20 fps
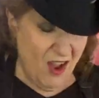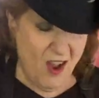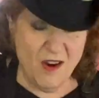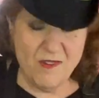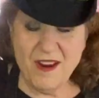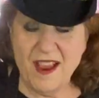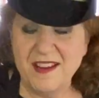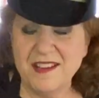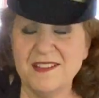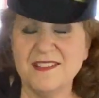
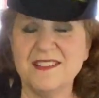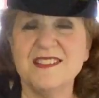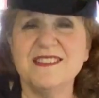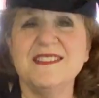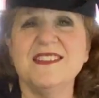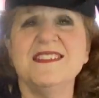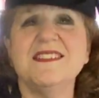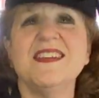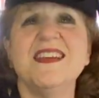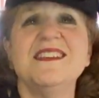All right,
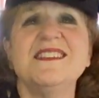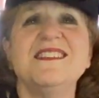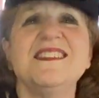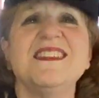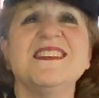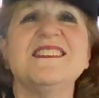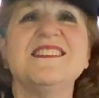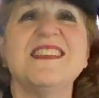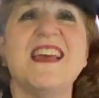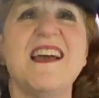does it
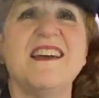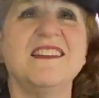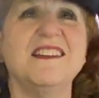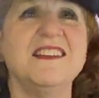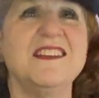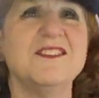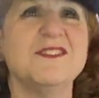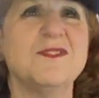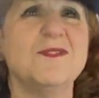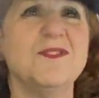taste
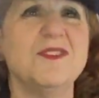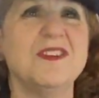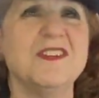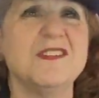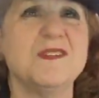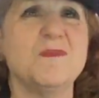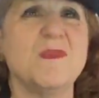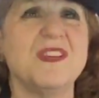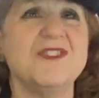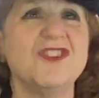exactly as good
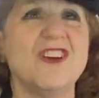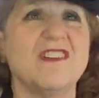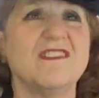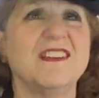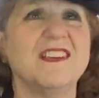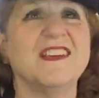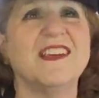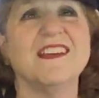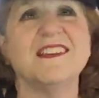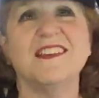as my
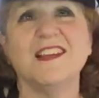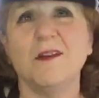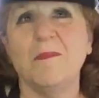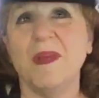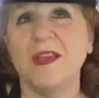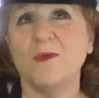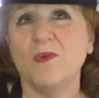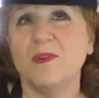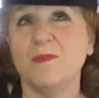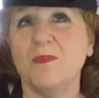chocolate cake that I
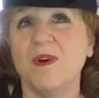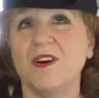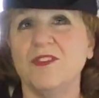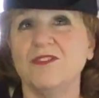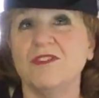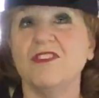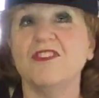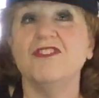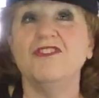make with butter?